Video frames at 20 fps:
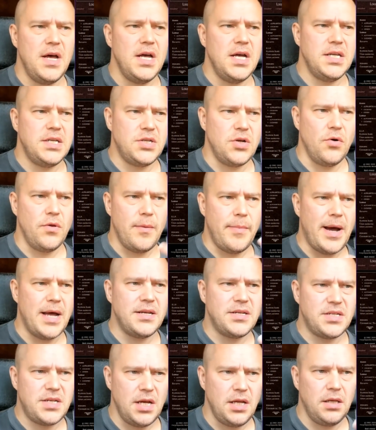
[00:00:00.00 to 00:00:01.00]
So the
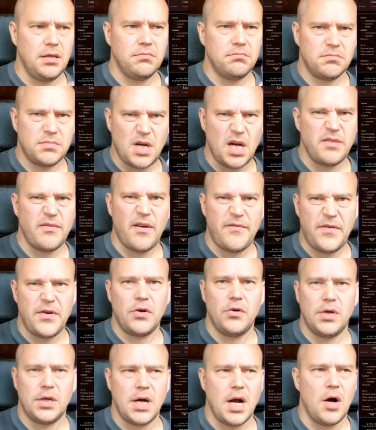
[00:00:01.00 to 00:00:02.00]
band still kind of
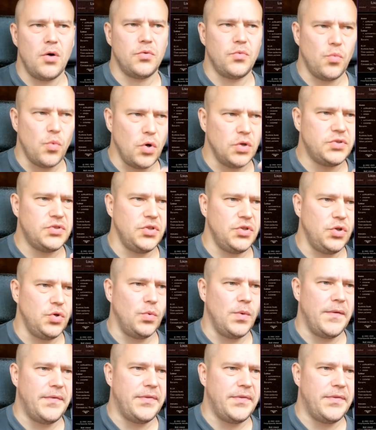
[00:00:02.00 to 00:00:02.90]
figuring out what to do with